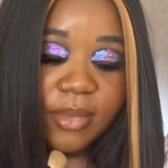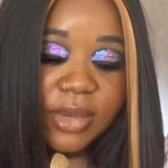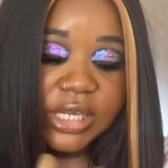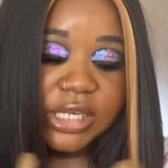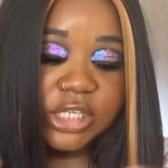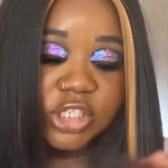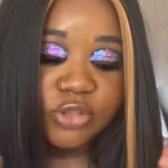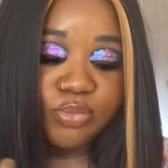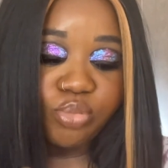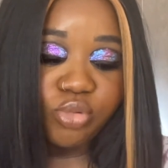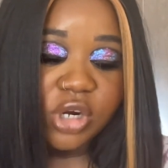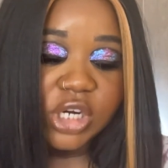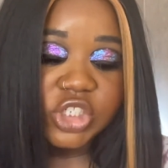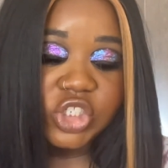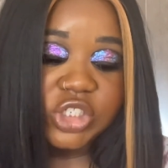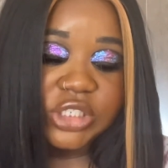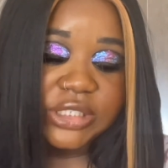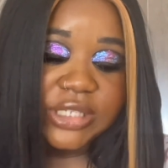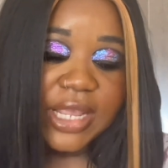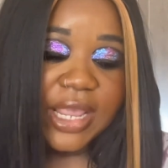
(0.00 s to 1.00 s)
Each
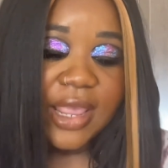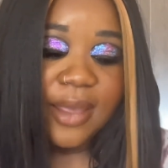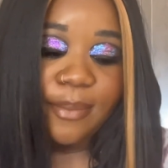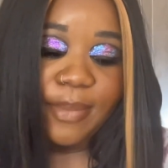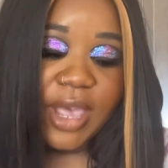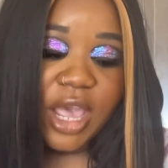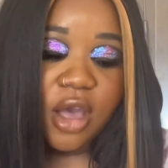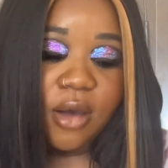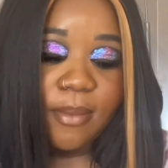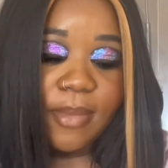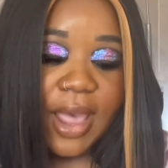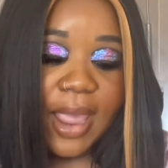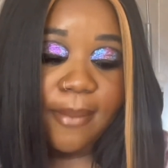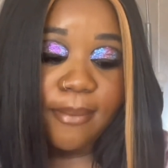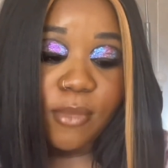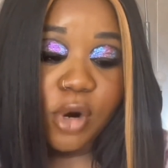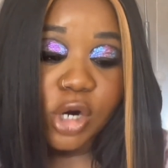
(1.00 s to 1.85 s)
brush is hand bound by